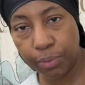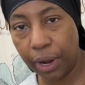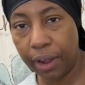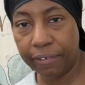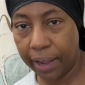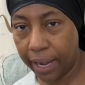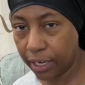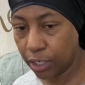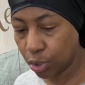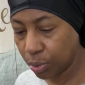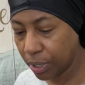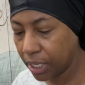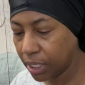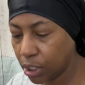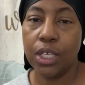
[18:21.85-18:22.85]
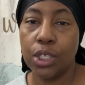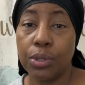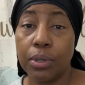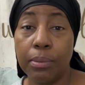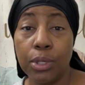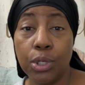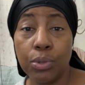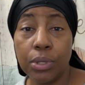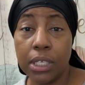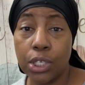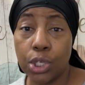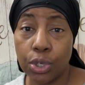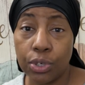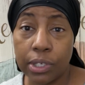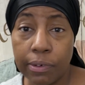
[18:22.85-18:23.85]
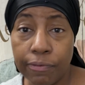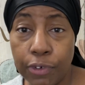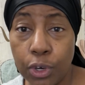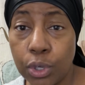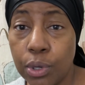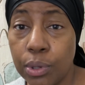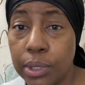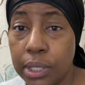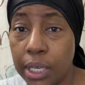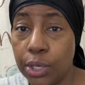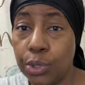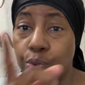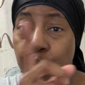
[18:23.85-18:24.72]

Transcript: where I've had twists. So what I'm gonna do is insert some photos. Here's